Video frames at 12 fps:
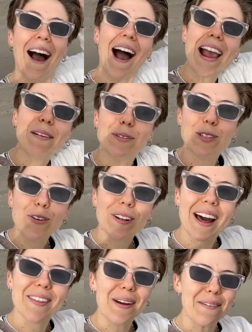I am so
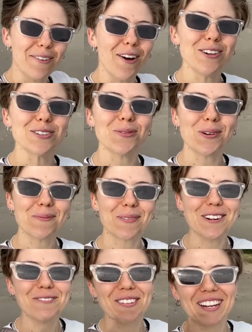glad that my phone is
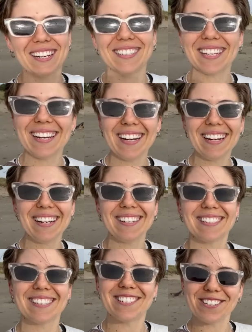waterproof because it
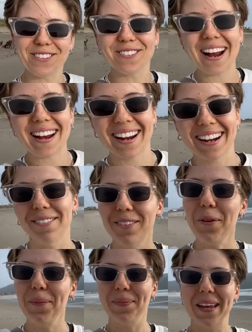is still raining.
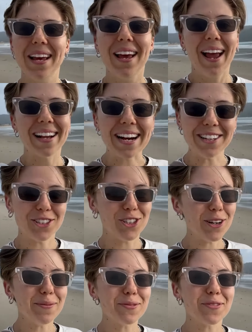Ooh, it kind of
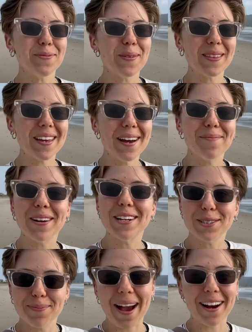stopped for a bit there, but
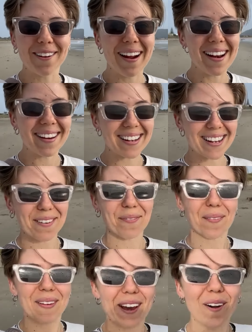it's back raining again.
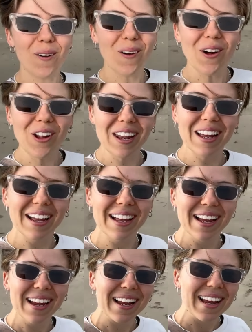But we are all
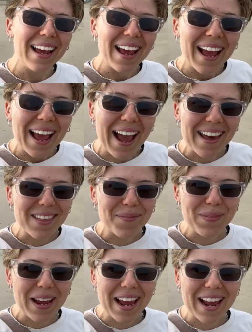at the
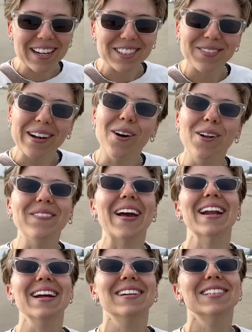beach. We all
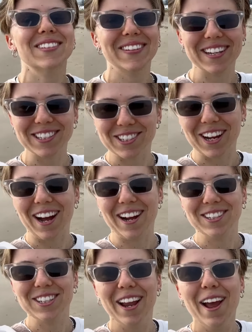made it. So we got
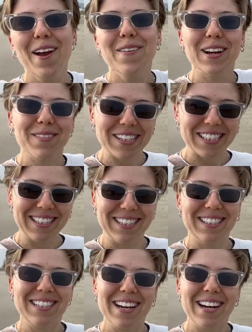Josh, we got my
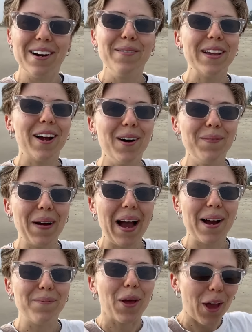sister, we got
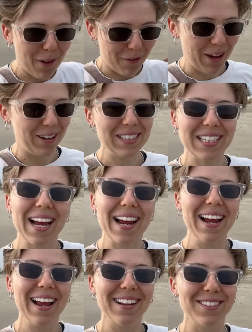her fiance,
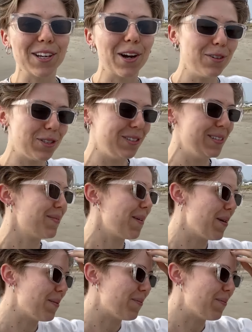so soon to be my